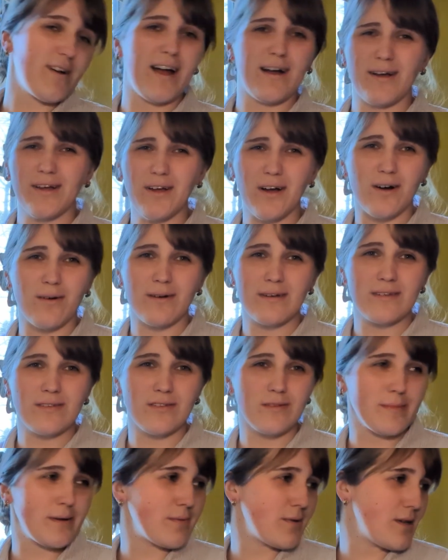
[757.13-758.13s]
I always
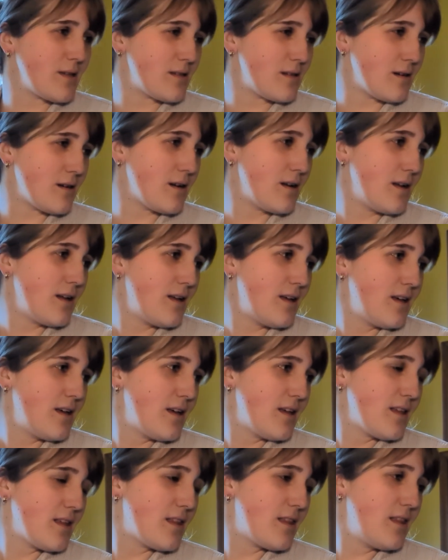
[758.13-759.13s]
lose my place here.
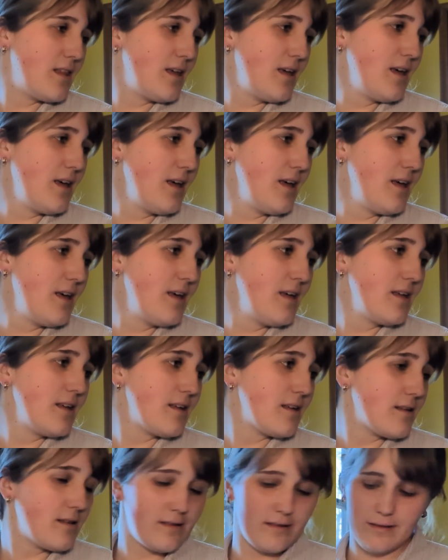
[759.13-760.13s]

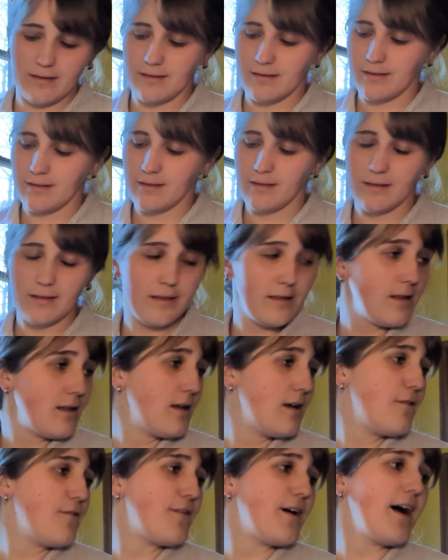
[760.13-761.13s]
Think
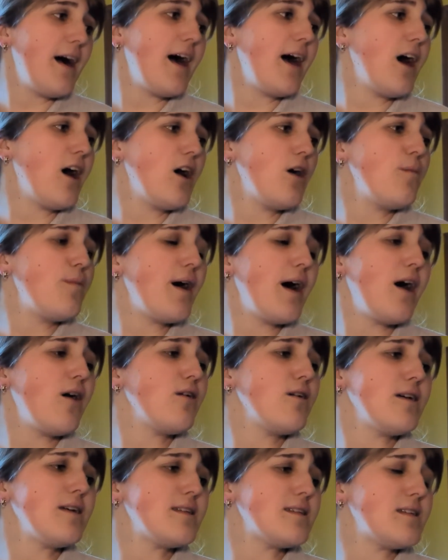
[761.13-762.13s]
of how
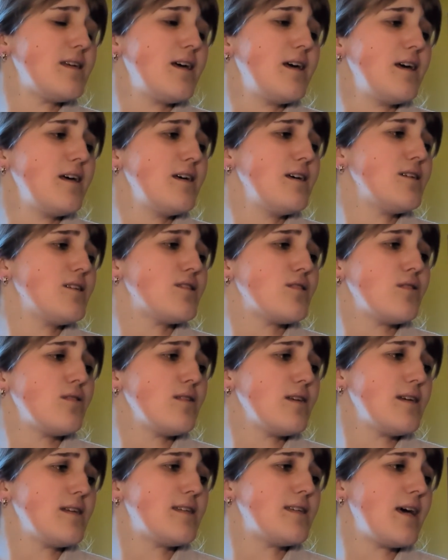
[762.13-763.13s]
powerlessness
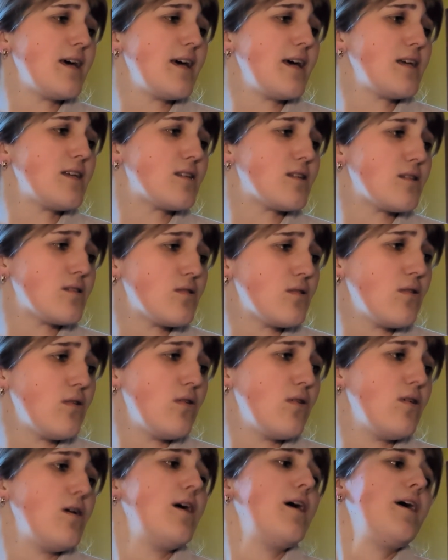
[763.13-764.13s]
only takes a
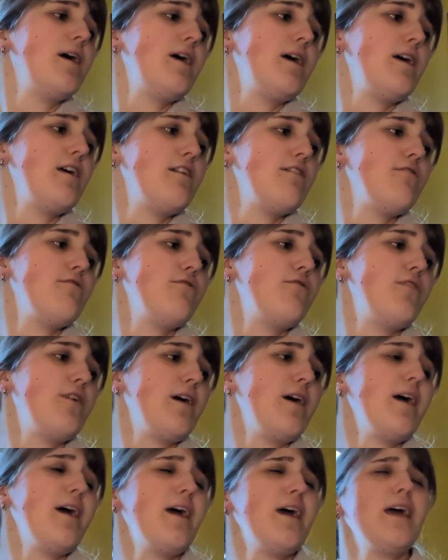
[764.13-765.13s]
toll. In
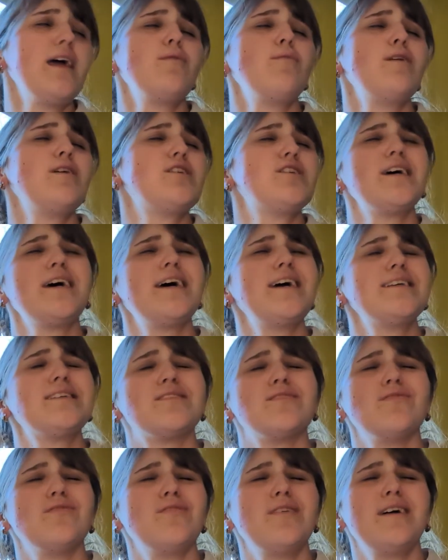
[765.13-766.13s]
vain we chase
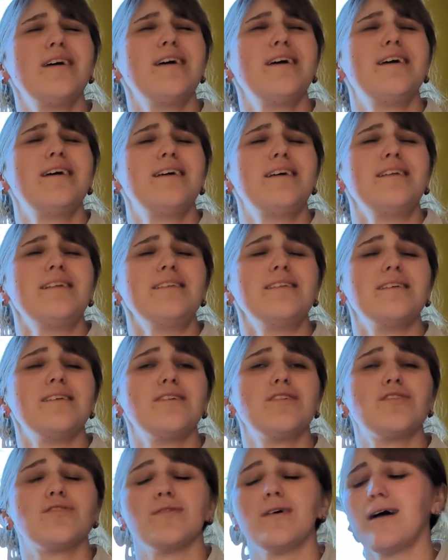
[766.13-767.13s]
the wind
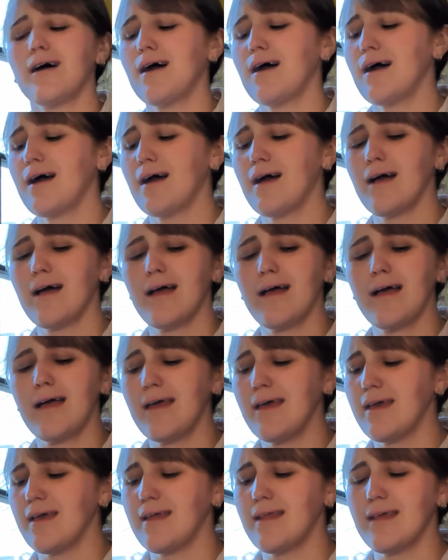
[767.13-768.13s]
and try
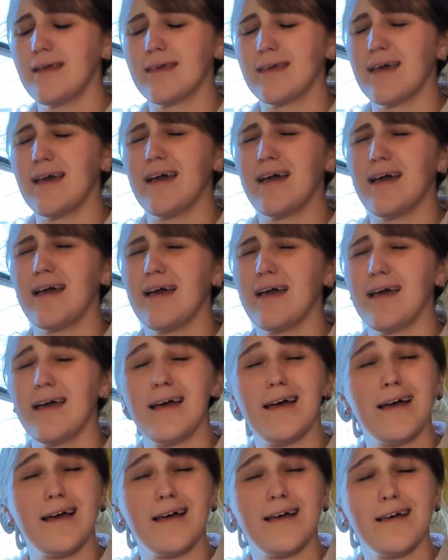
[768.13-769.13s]
to
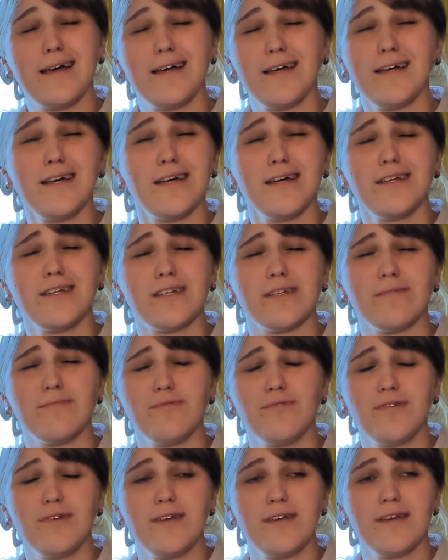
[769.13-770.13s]
catch a
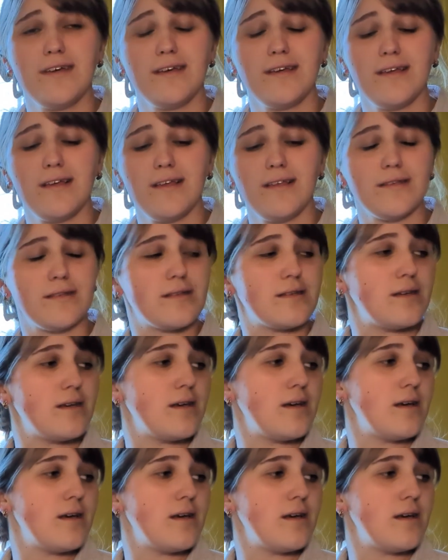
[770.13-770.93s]
breeze.